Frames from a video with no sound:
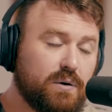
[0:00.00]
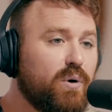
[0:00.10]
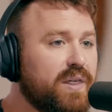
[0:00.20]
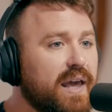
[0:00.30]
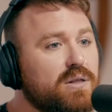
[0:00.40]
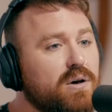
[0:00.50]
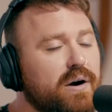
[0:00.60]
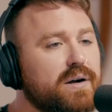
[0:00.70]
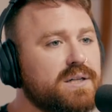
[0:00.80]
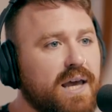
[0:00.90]
with a
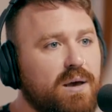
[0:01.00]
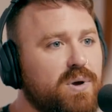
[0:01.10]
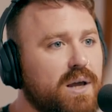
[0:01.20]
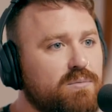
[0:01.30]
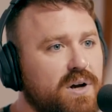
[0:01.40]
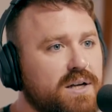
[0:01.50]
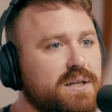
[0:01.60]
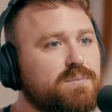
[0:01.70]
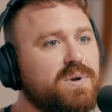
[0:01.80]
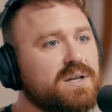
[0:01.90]
large campaign
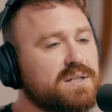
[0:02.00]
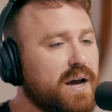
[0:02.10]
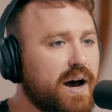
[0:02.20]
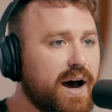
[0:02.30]
project because